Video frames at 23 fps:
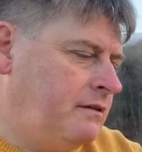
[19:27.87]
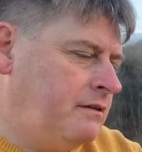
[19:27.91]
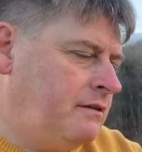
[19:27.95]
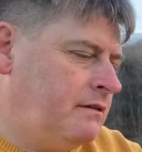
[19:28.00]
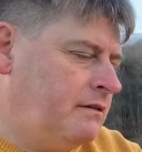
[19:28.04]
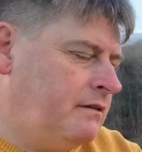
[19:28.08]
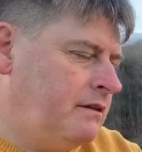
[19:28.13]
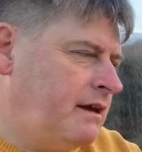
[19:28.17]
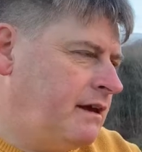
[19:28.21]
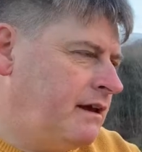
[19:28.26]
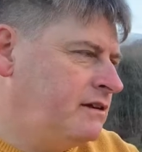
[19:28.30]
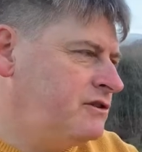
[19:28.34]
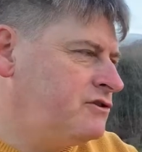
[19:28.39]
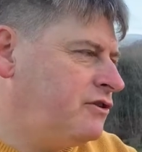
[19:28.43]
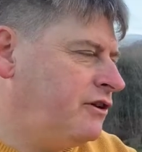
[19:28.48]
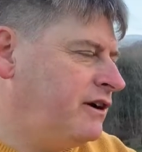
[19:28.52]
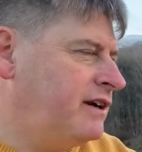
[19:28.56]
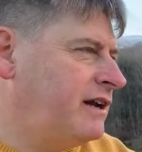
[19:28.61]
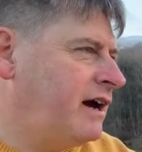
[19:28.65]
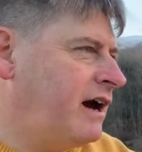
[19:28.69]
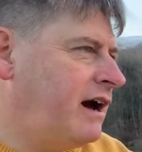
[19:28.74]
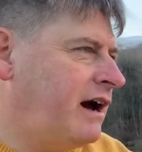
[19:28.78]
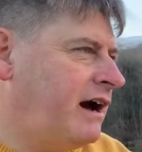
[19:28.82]
They
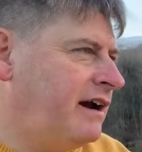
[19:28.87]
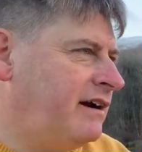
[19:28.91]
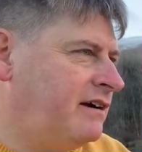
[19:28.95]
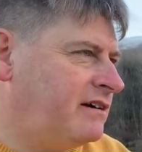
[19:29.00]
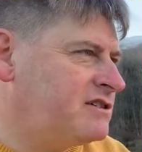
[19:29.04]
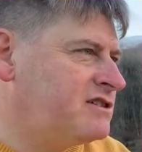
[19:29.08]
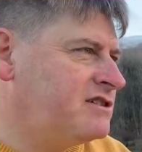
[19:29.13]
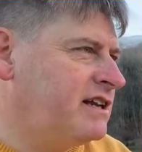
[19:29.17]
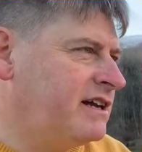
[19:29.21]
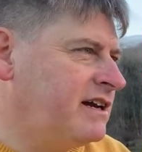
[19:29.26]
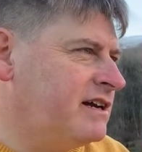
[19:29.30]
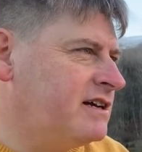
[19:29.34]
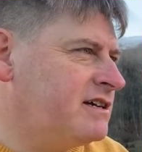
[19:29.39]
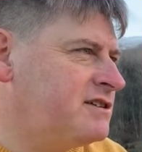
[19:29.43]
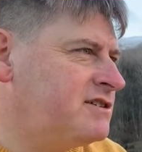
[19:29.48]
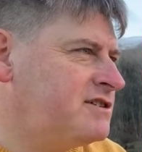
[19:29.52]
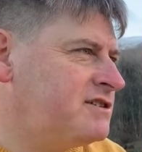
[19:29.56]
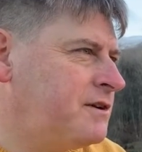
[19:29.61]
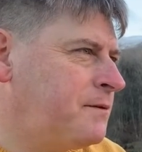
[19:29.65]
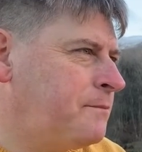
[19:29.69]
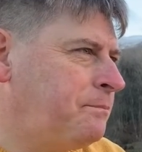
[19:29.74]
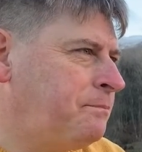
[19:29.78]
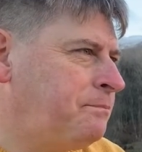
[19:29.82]
enjoyed a higher status
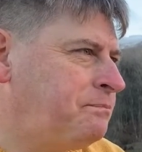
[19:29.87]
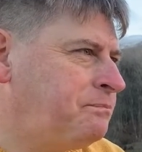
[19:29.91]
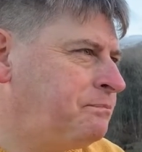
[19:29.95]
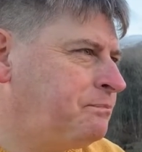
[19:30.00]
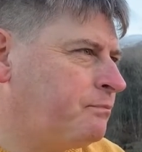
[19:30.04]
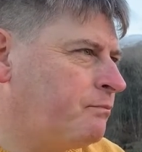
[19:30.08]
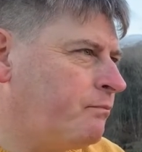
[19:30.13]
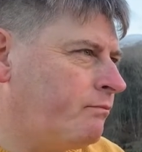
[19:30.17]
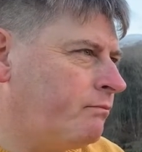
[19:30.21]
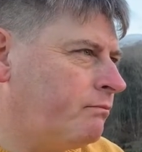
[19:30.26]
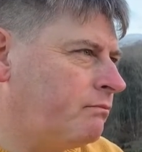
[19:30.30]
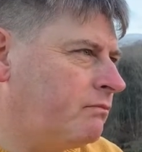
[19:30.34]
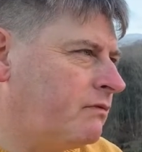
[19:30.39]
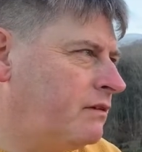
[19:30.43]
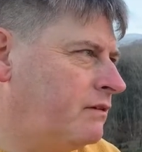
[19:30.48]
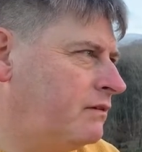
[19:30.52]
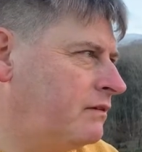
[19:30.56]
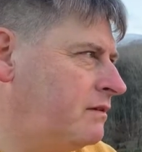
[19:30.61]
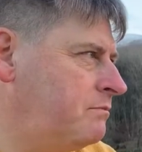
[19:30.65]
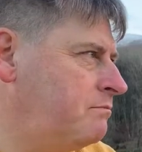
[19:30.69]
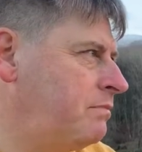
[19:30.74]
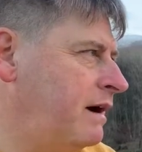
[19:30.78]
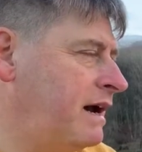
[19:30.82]

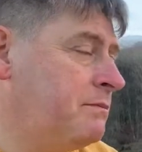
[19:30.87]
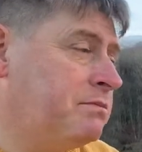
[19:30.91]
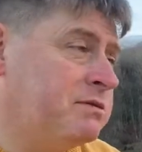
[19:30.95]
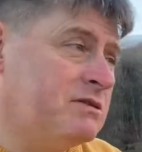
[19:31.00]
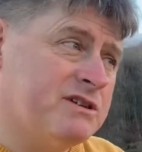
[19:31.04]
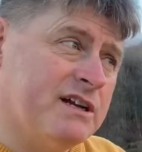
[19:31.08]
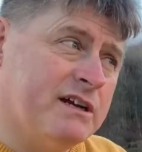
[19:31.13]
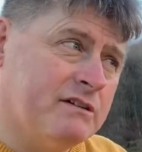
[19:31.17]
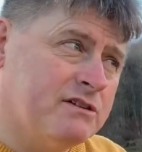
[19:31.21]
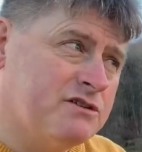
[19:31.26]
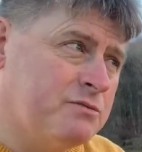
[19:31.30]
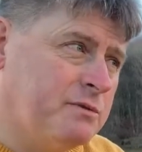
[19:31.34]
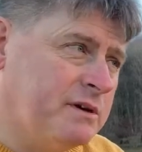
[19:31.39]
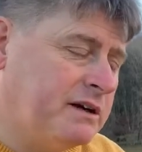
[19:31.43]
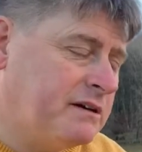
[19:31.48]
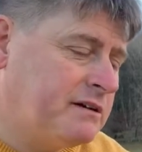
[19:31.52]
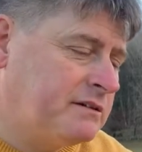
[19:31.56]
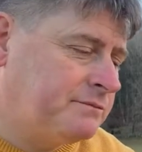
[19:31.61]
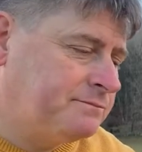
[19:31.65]
than pipers elsewhere.